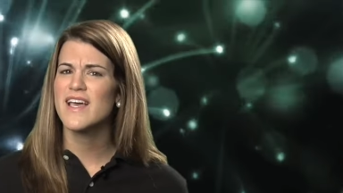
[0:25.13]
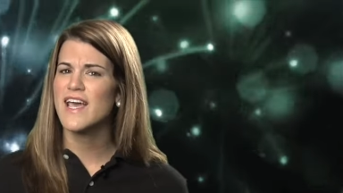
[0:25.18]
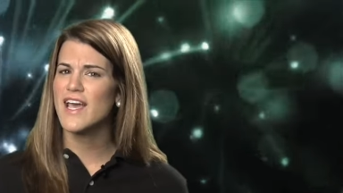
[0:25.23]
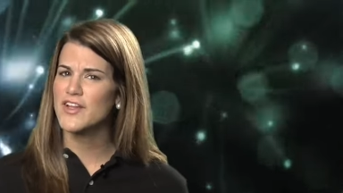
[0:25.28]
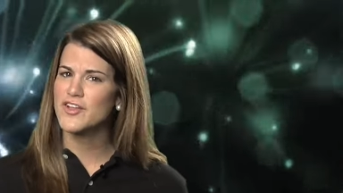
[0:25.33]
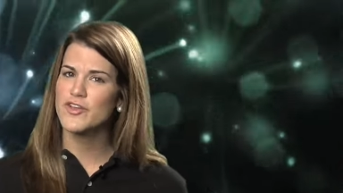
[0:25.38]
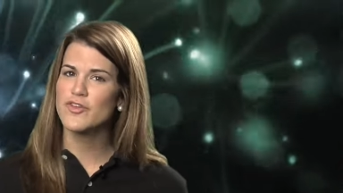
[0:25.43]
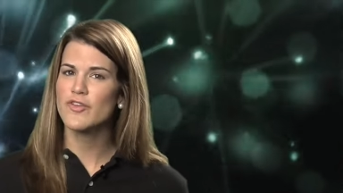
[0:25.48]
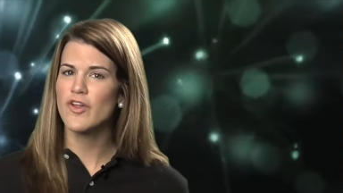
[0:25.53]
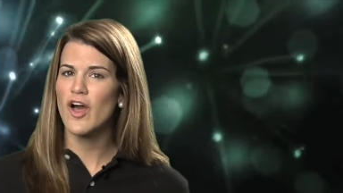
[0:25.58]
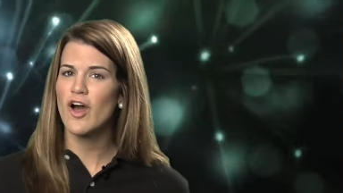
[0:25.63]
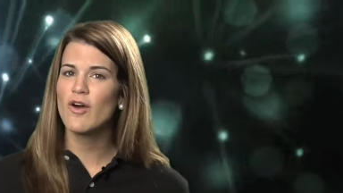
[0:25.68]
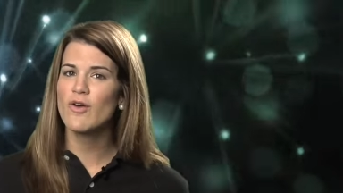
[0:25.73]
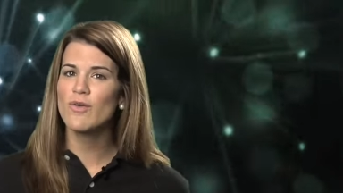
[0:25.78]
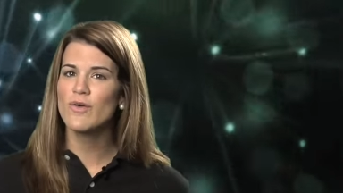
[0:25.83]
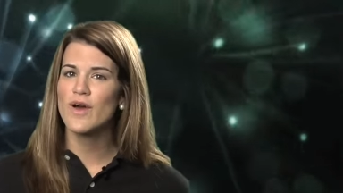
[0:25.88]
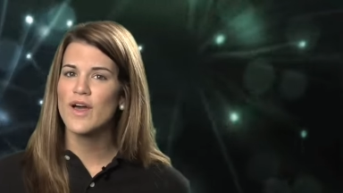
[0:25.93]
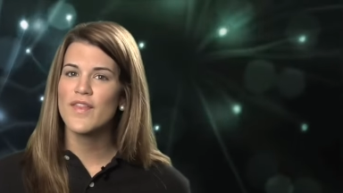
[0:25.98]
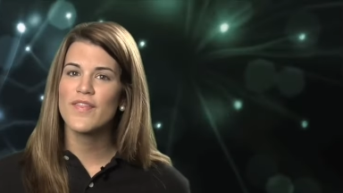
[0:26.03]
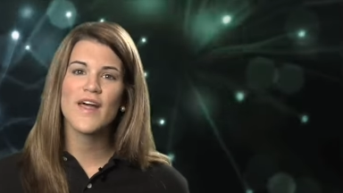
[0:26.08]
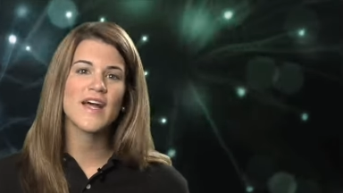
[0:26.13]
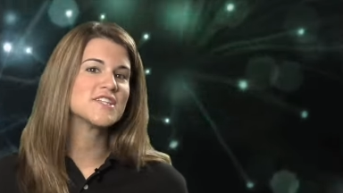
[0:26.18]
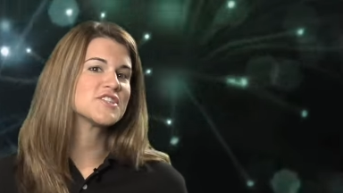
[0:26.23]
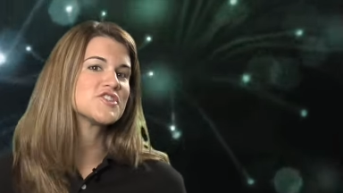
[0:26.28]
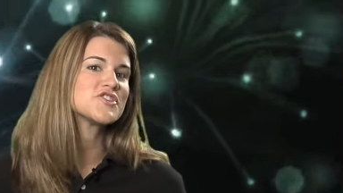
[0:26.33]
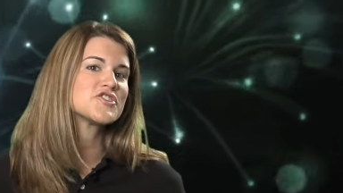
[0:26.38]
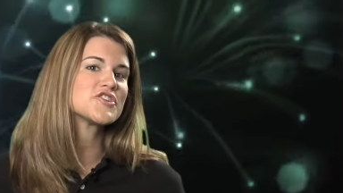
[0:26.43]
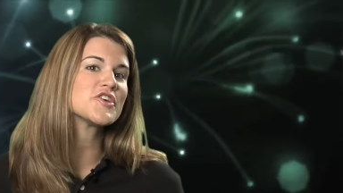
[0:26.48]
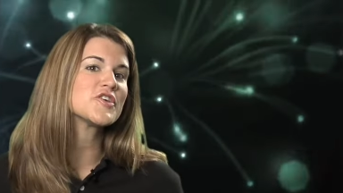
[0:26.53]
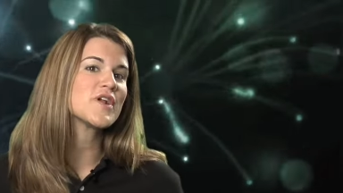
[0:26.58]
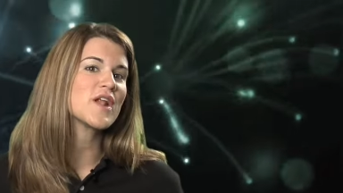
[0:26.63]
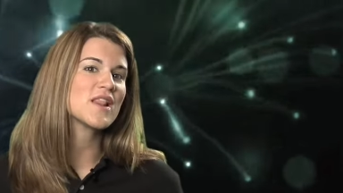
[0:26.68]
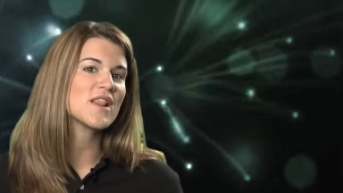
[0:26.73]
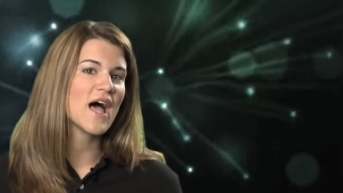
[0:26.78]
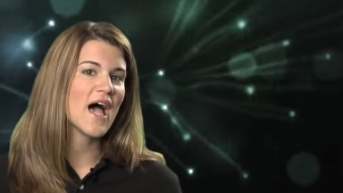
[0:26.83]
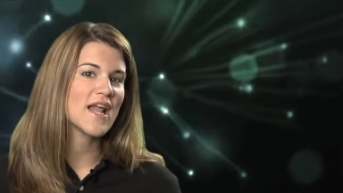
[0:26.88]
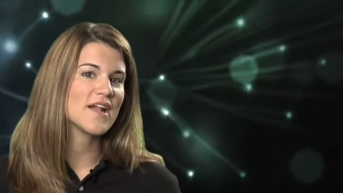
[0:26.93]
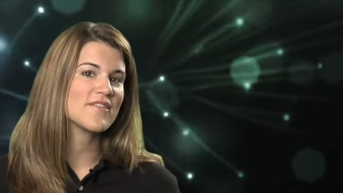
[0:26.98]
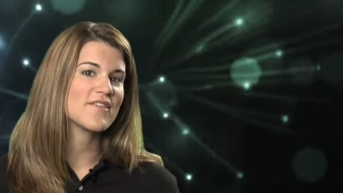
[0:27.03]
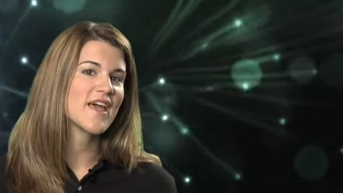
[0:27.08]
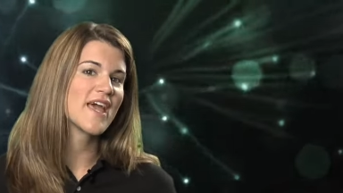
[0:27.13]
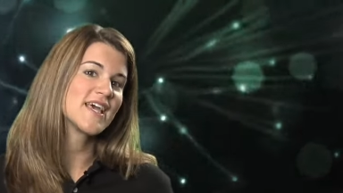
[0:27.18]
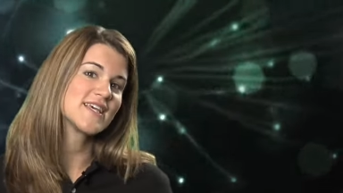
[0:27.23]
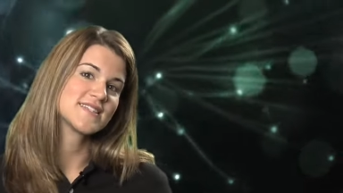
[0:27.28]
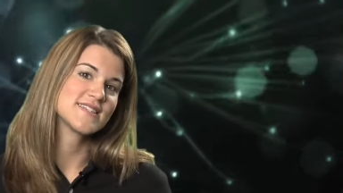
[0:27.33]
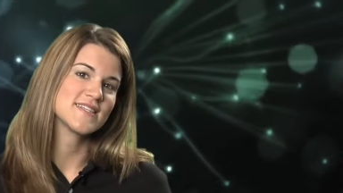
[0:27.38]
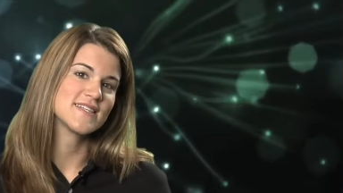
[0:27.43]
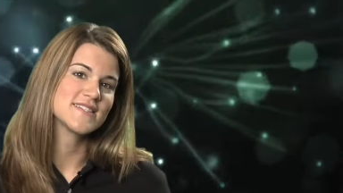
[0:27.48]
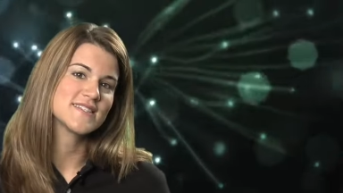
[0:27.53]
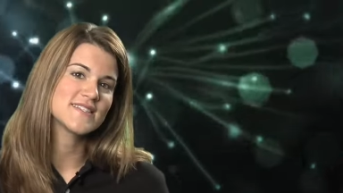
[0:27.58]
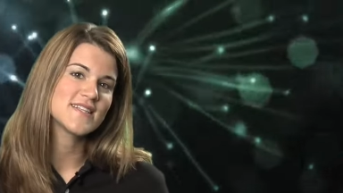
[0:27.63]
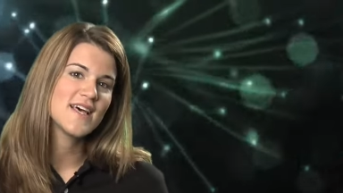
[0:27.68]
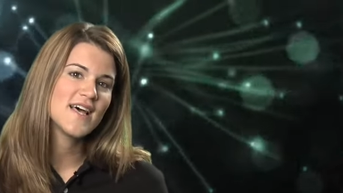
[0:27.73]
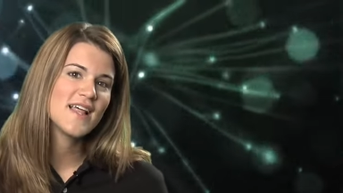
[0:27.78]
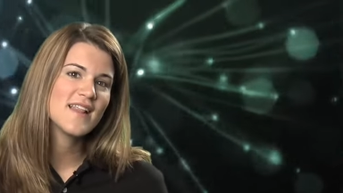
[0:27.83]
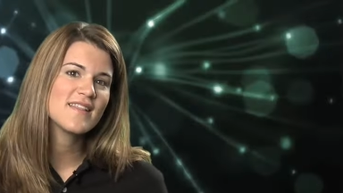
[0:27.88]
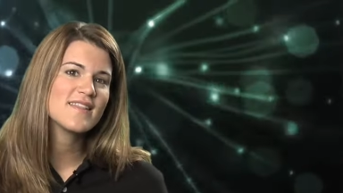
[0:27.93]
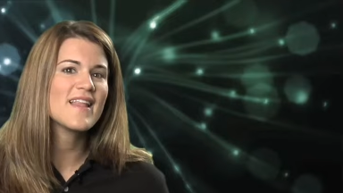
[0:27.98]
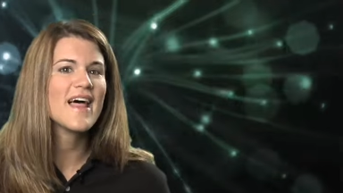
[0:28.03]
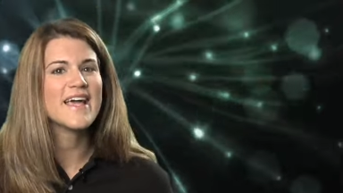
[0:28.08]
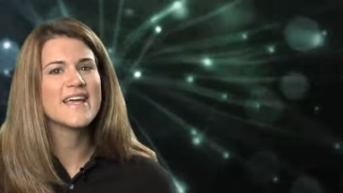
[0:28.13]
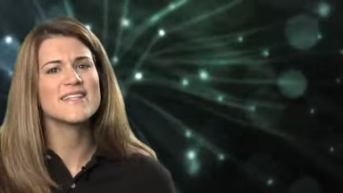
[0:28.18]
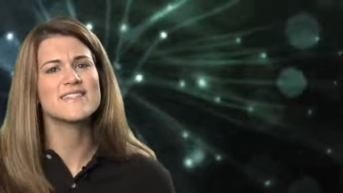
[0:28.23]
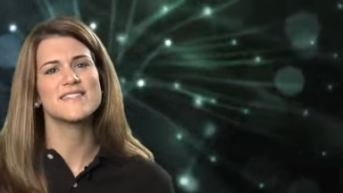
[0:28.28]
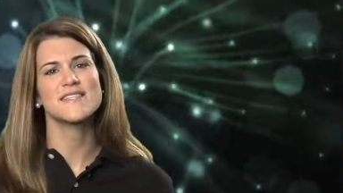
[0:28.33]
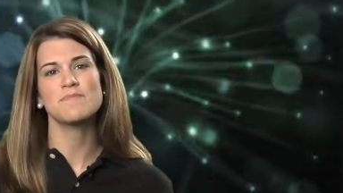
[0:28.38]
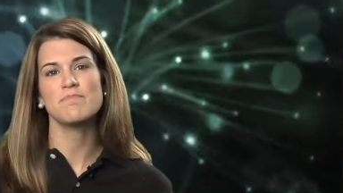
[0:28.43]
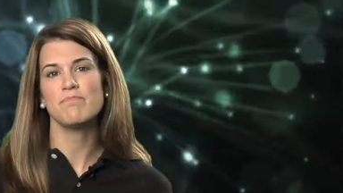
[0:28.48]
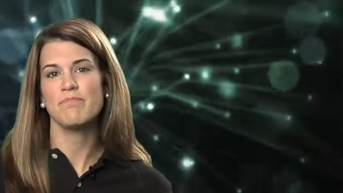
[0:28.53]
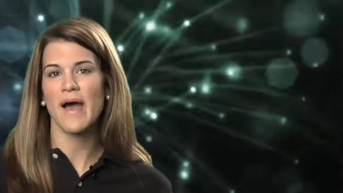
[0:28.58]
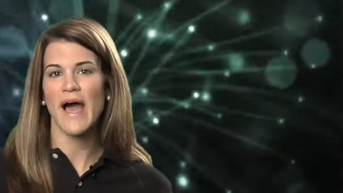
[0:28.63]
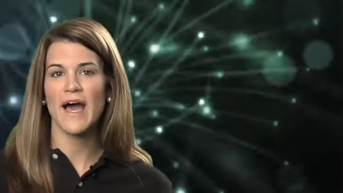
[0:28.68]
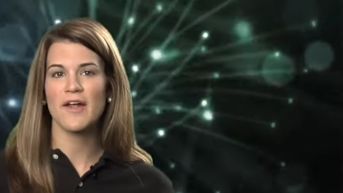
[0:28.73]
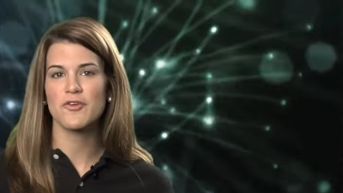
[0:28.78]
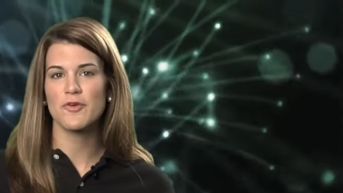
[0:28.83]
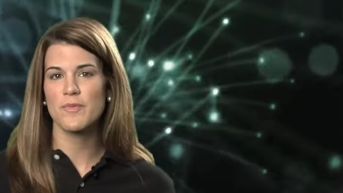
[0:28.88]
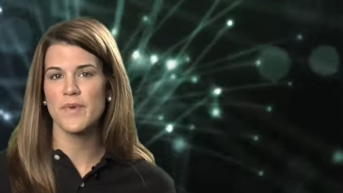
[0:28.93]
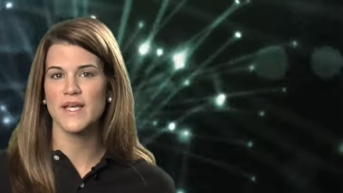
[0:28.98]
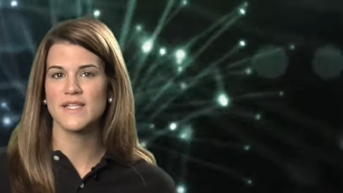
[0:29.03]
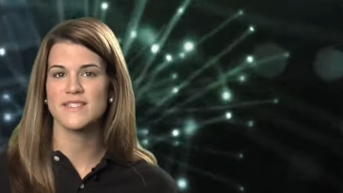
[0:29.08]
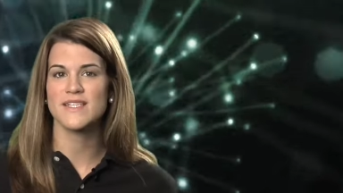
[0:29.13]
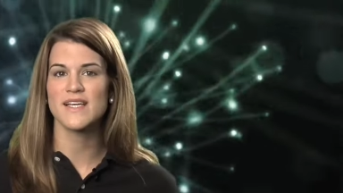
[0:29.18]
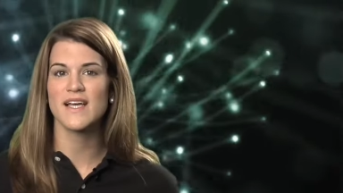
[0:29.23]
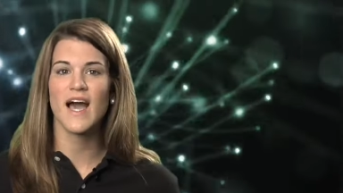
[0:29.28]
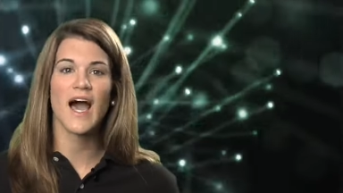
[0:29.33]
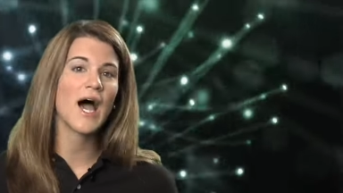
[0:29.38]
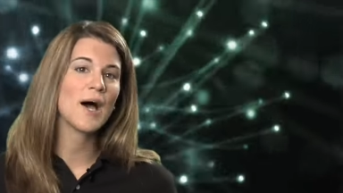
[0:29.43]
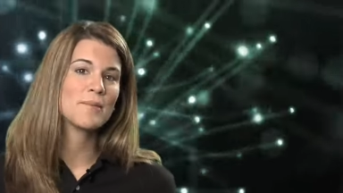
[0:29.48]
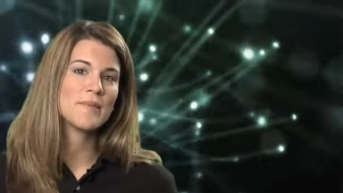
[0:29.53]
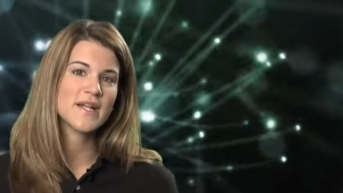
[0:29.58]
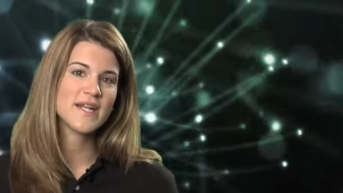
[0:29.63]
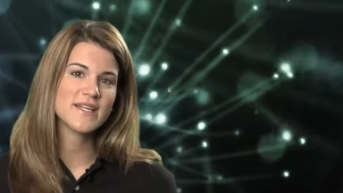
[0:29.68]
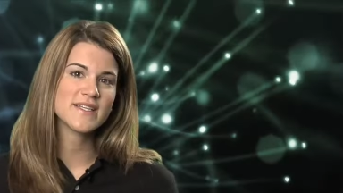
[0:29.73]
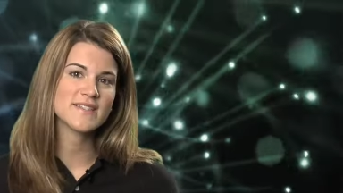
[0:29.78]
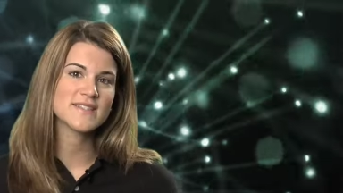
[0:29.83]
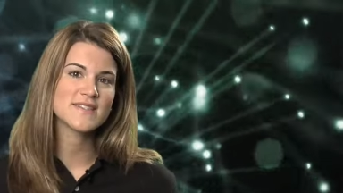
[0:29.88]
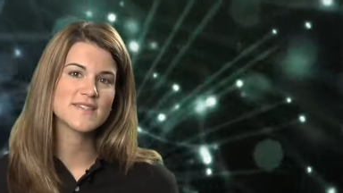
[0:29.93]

And you know, that's true in a lot of cases, like in some bad romantic comedy.